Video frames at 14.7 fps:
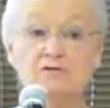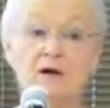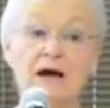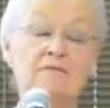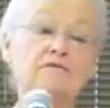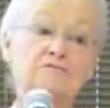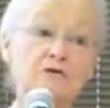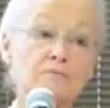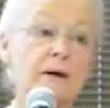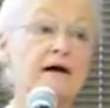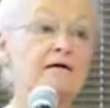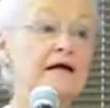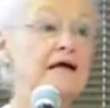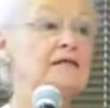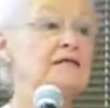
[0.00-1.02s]
traveled for
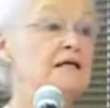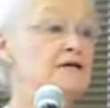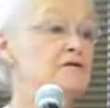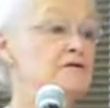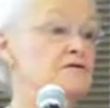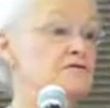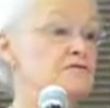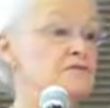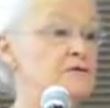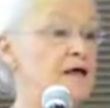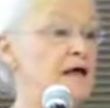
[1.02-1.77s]
about 8 years.